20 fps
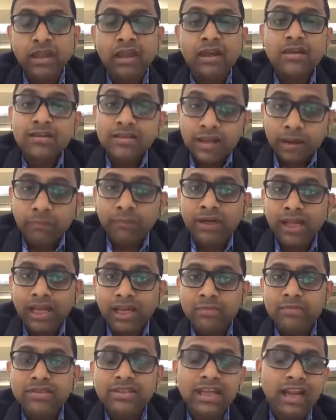
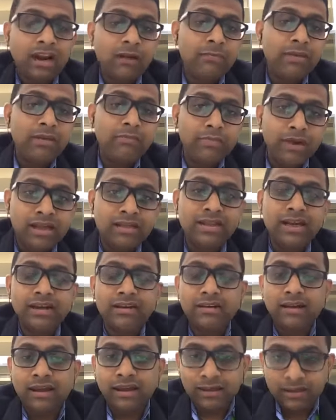Sometimes there will be
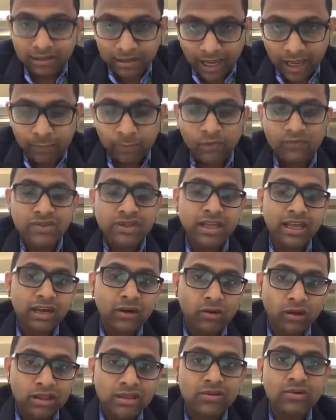mixed type of skin
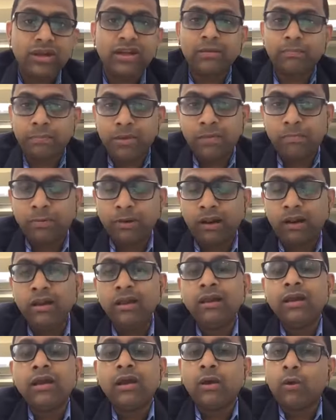also in people
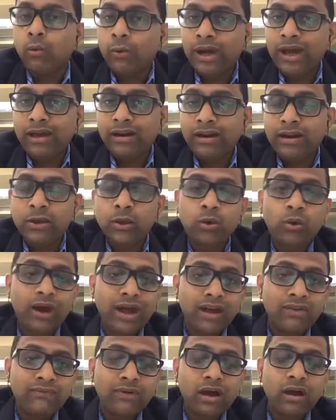where you
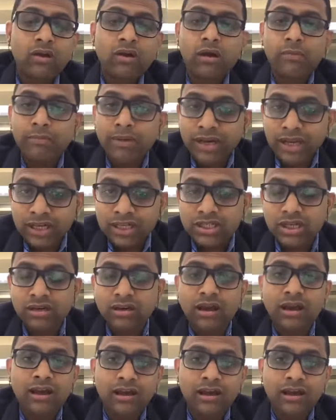have a combination,